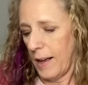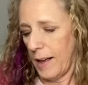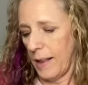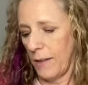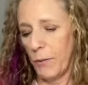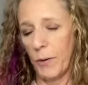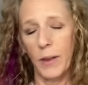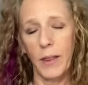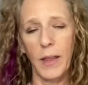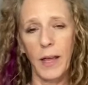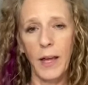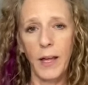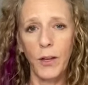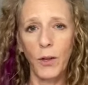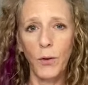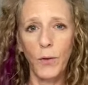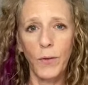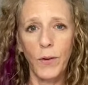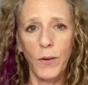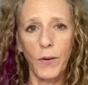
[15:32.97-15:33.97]
Really, they can
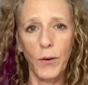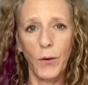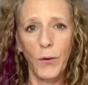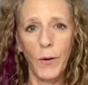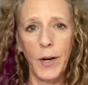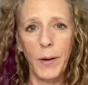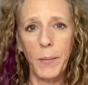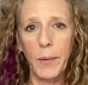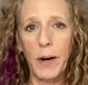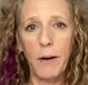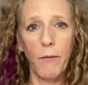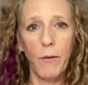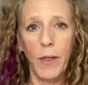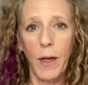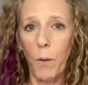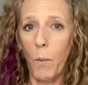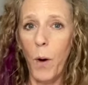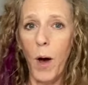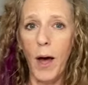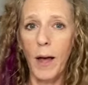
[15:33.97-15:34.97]
use it to create whatever
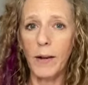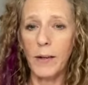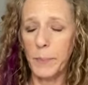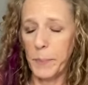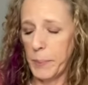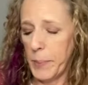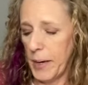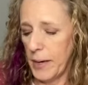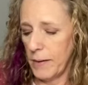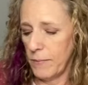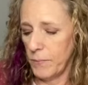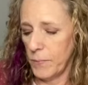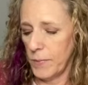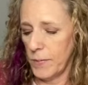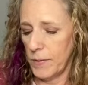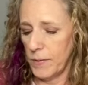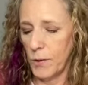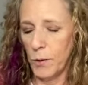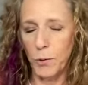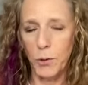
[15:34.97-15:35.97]
they want, but
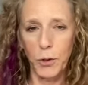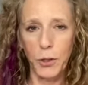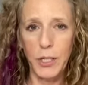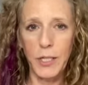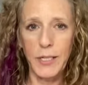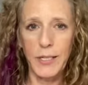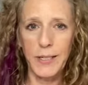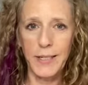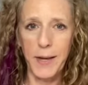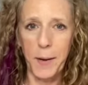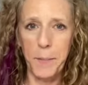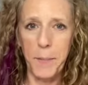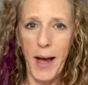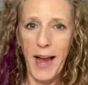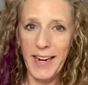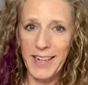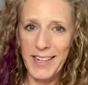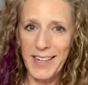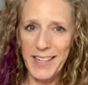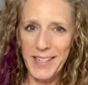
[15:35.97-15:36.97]
those are just some
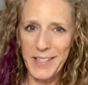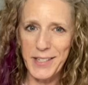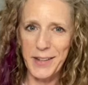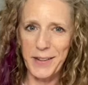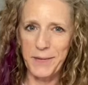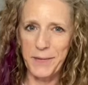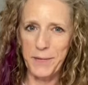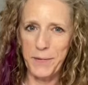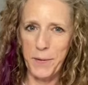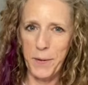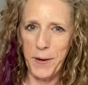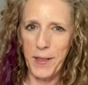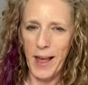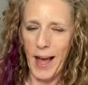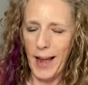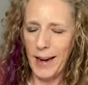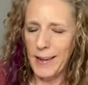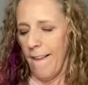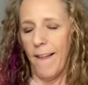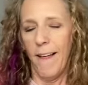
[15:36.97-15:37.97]
ideas for
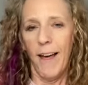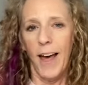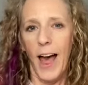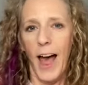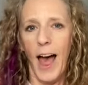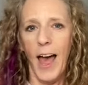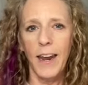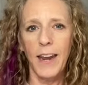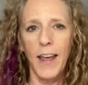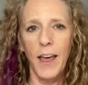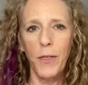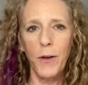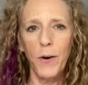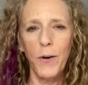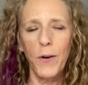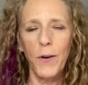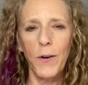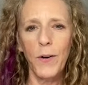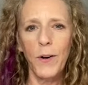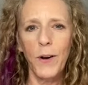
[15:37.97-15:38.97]
that.
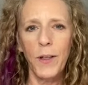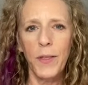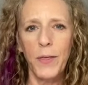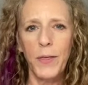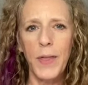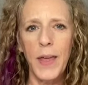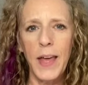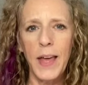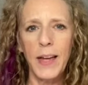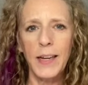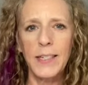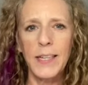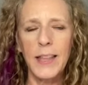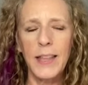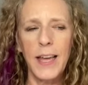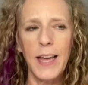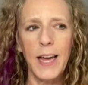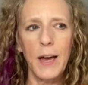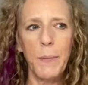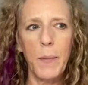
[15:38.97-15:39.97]
Another thing to
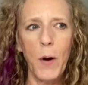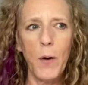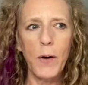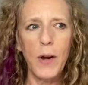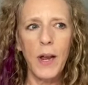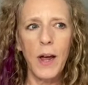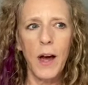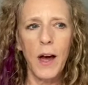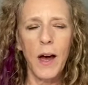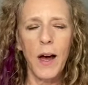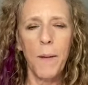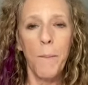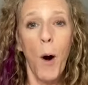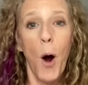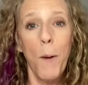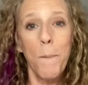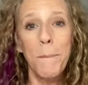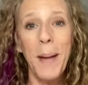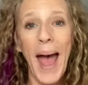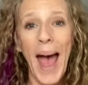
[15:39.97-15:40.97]
think about
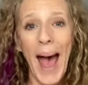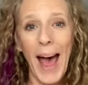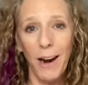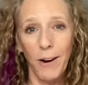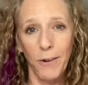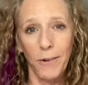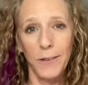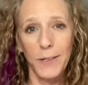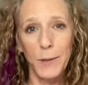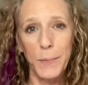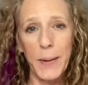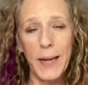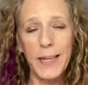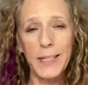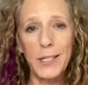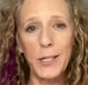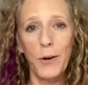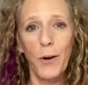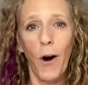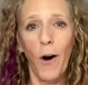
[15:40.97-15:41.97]
are patterns,
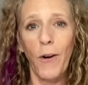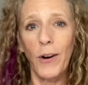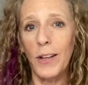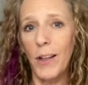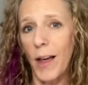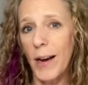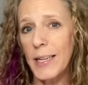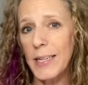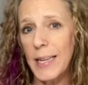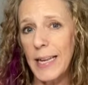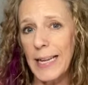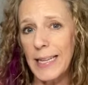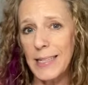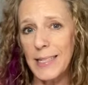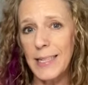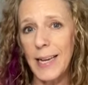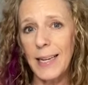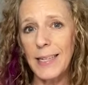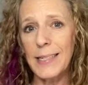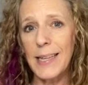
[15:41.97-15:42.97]
because there are a lot of
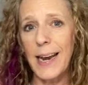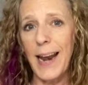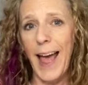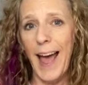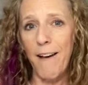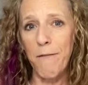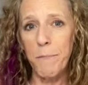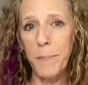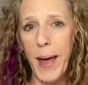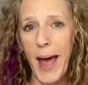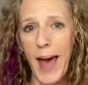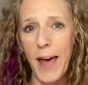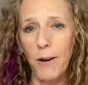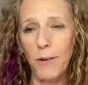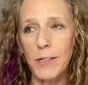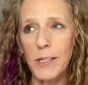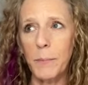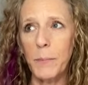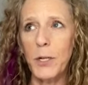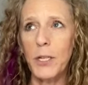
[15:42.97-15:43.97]
insects that have
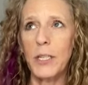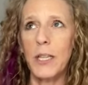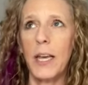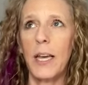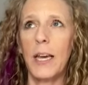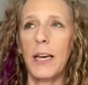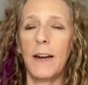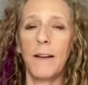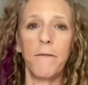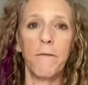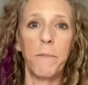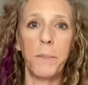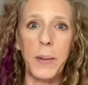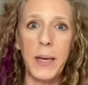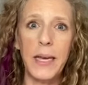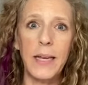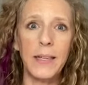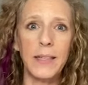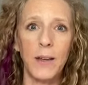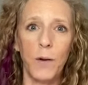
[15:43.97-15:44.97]
patterns. I'm just thinking of
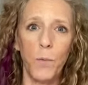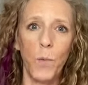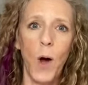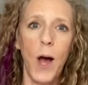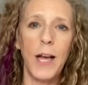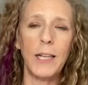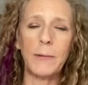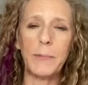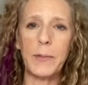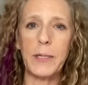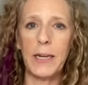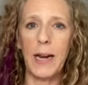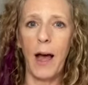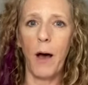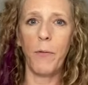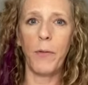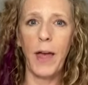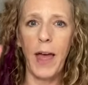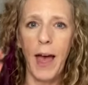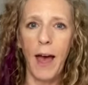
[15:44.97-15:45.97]
bees and wasps and
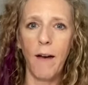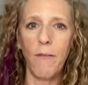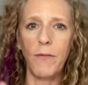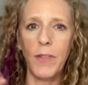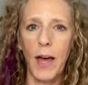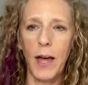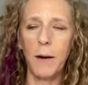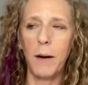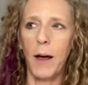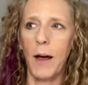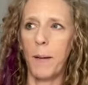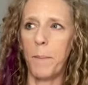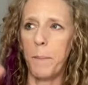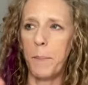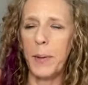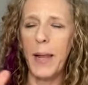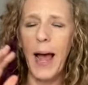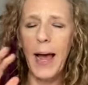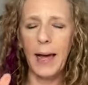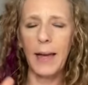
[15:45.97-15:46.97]
how they have that
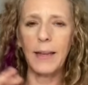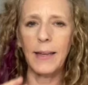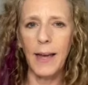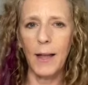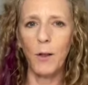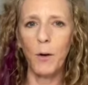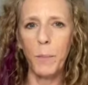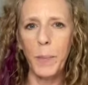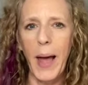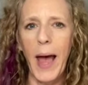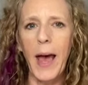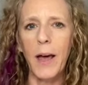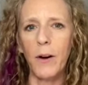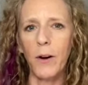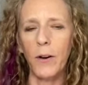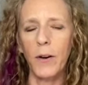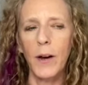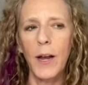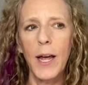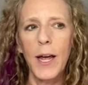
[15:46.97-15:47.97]
black and yellow
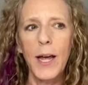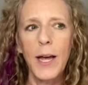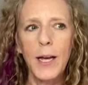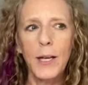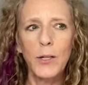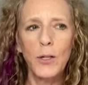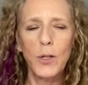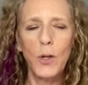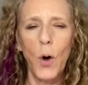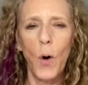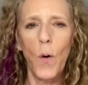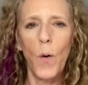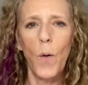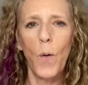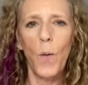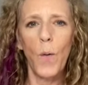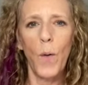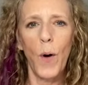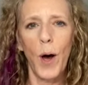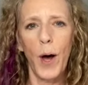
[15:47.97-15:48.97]
pattern.
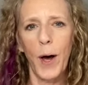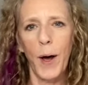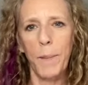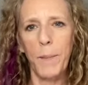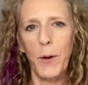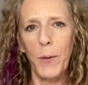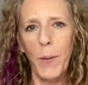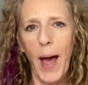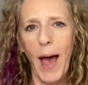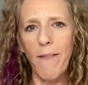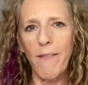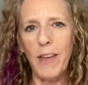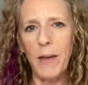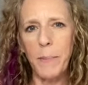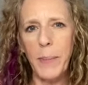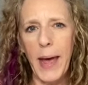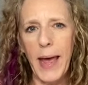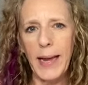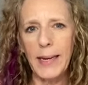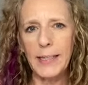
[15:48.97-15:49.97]
So, you know, having
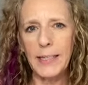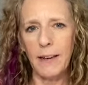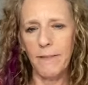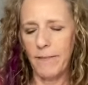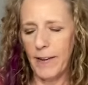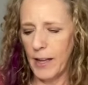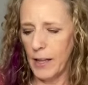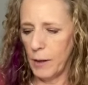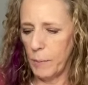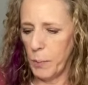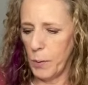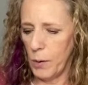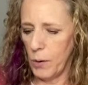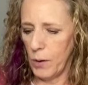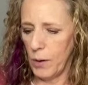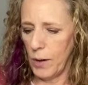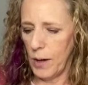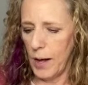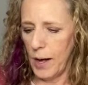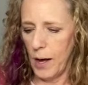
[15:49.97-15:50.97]
paint
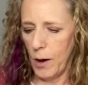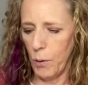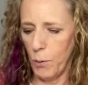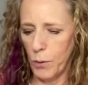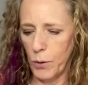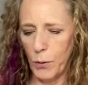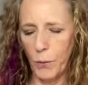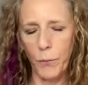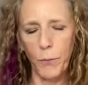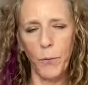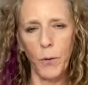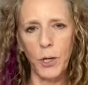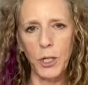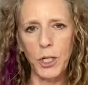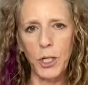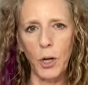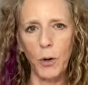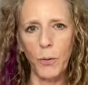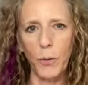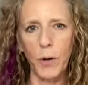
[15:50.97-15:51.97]
available out for
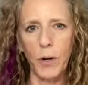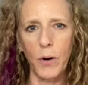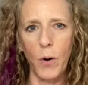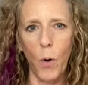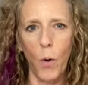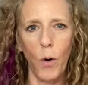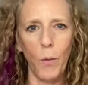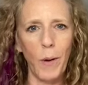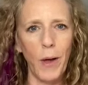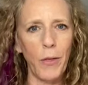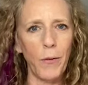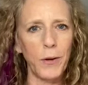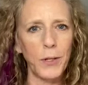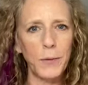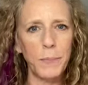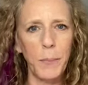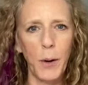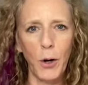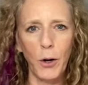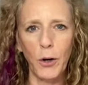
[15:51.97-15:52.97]
children, or whether
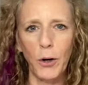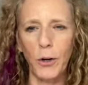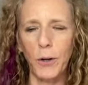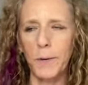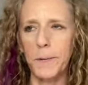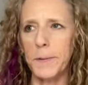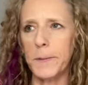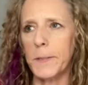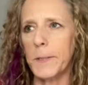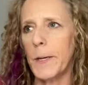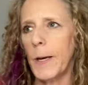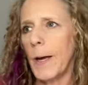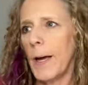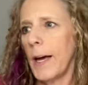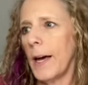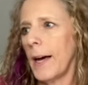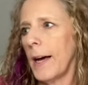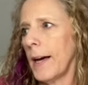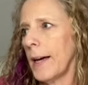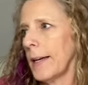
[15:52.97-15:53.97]
it's markers,
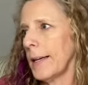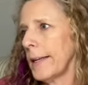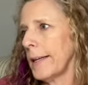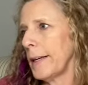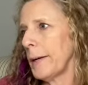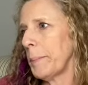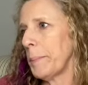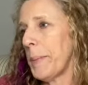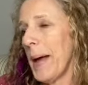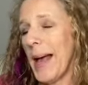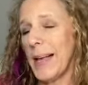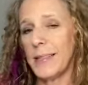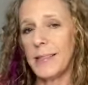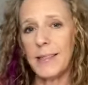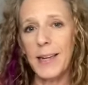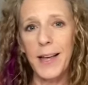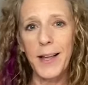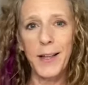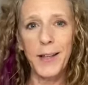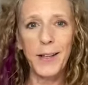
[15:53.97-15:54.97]

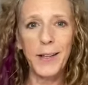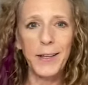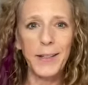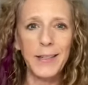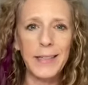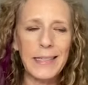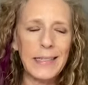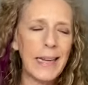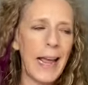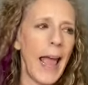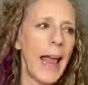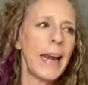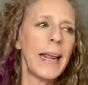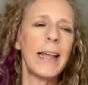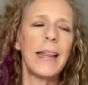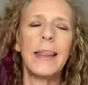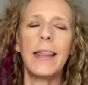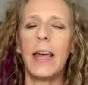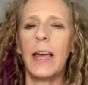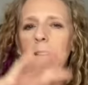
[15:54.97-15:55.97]
pastels,
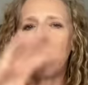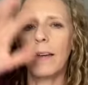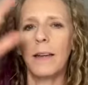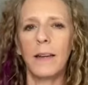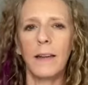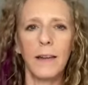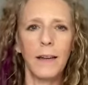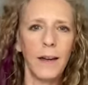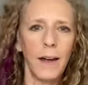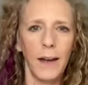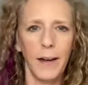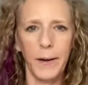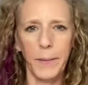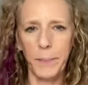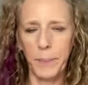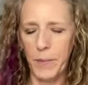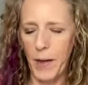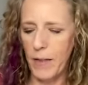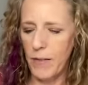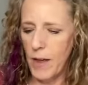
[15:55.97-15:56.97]
anything,
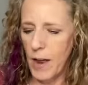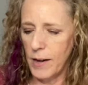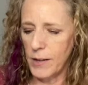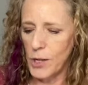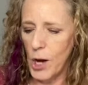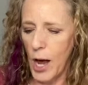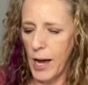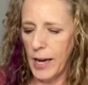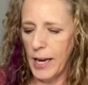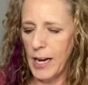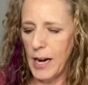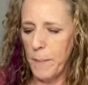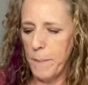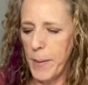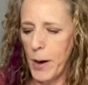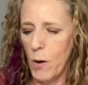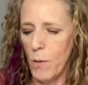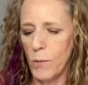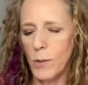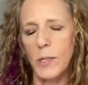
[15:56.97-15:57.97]
and then talking
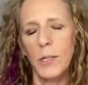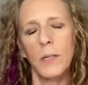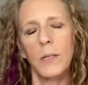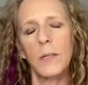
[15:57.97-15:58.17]
about